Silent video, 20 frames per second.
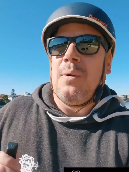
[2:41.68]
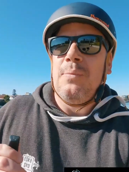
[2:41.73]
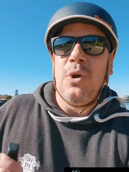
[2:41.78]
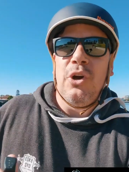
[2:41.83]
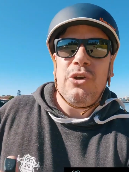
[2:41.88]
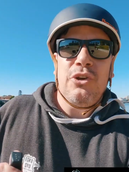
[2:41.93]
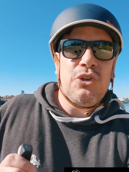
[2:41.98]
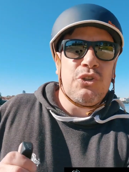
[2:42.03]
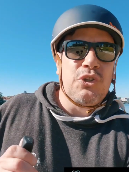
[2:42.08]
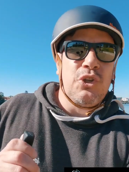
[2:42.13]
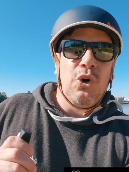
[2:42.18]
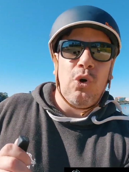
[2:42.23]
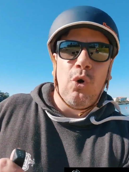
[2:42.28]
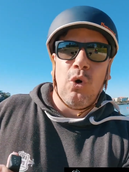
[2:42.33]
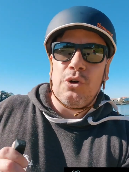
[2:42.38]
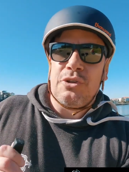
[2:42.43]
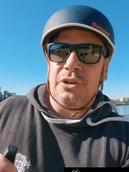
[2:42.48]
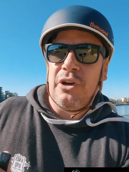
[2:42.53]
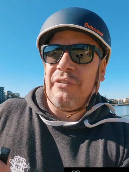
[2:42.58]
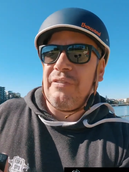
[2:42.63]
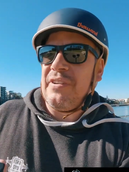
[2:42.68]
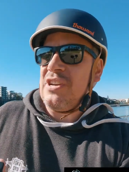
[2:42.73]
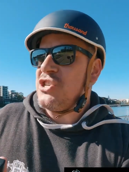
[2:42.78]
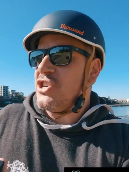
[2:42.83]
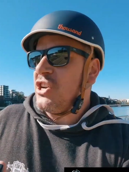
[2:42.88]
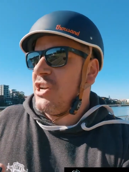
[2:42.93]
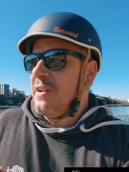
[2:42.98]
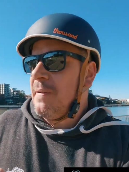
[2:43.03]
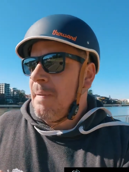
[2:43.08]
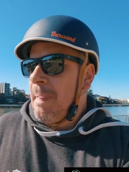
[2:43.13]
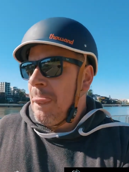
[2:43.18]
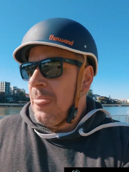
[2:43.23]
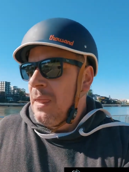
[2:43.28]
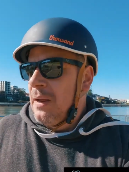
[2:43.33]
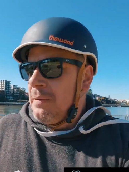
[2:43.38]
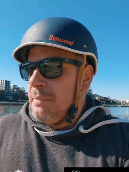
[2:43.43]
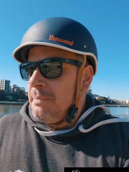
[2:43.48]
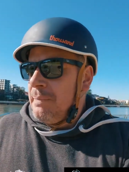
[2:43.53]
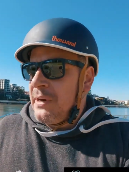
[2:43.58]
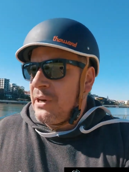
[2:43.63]
I'm not using the auto feature
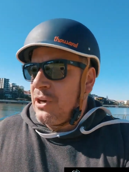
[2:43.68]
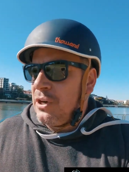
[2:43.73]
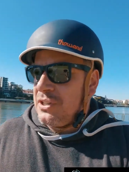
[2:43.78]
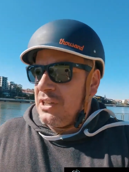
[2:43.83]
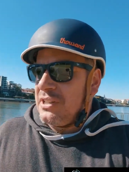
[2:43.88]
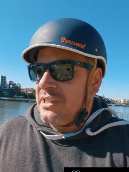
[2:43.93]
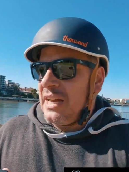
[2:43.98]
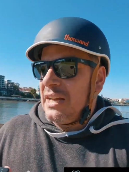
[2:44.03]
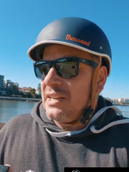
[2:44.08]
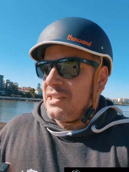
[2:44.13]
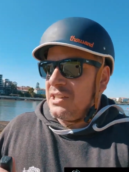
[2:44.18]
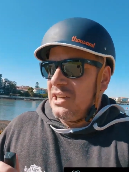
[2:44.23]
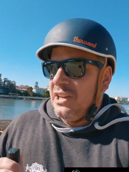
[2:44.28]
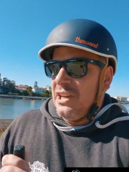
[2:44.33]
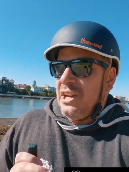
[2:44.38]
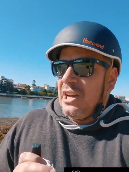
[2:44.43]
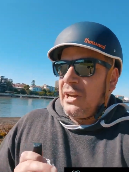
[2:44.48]
because it does